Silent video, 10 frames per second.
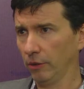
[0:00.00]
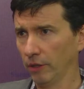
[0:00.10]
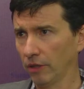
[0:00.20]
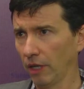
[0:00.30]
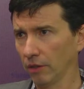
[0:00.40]

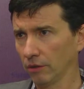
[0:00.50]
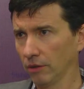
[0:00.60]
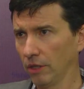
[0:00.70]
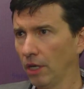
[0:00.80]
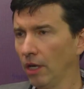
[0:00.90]
US dollars.
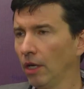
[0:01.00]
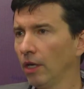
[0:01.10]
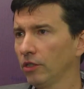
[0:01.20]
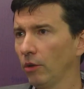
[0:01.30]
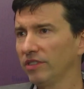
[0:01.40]

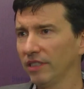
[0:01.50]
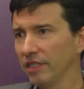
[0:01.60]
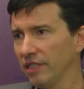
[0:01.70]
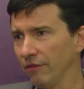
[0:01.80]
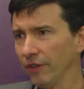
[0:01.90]
So a
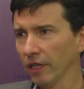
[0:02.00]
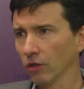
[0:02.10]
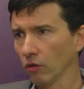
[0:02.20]
significant